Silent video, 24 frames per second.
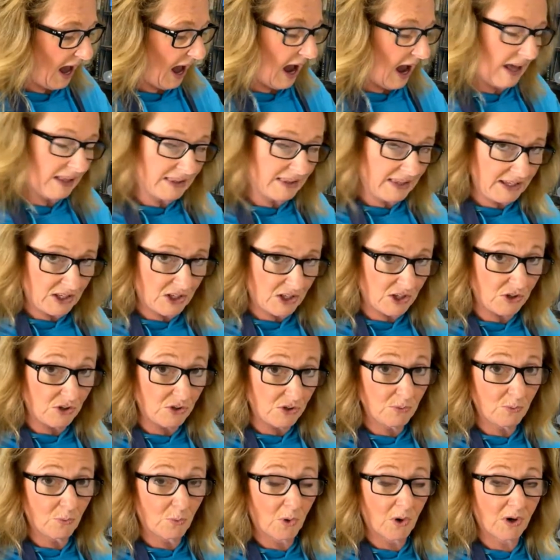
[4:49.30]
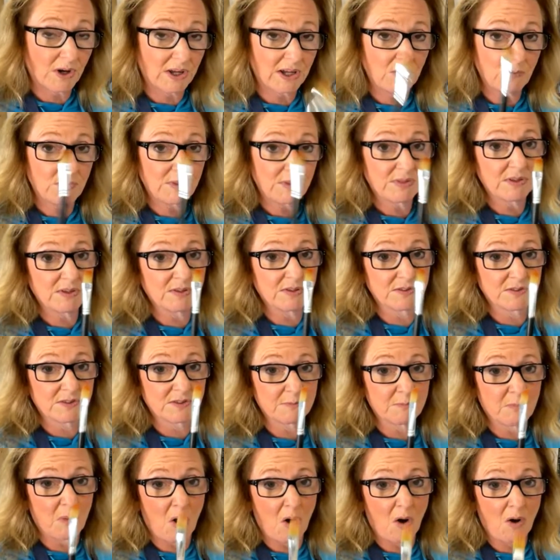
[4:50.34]
I like working with this
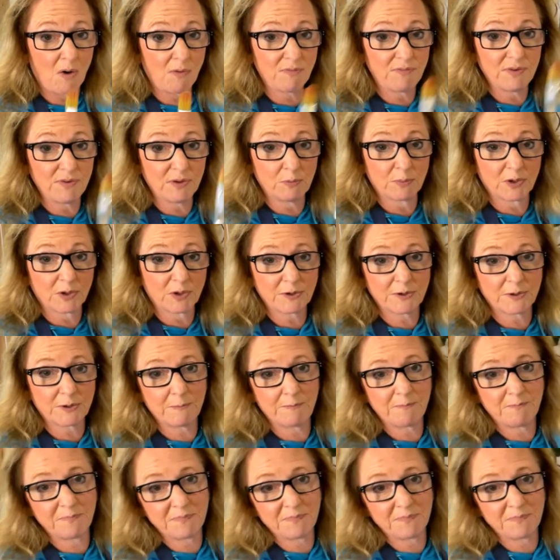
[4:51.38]
small filbert,